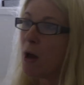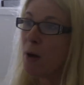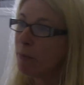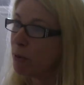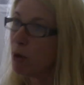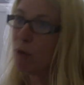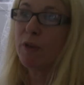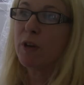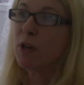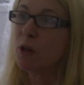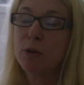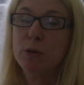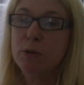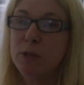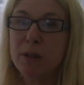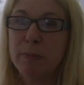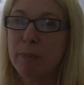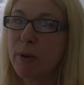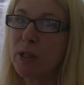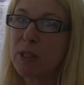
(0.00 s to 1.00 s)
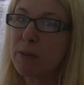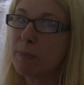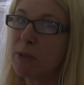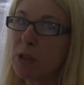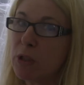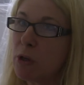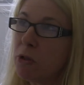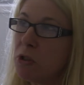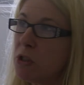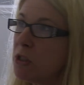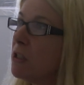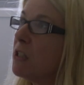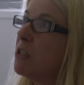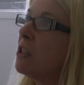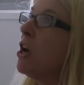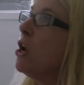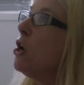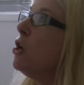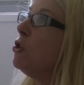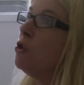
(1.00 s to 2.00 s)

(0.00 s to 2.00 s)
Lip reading: proving who's the most misogynist.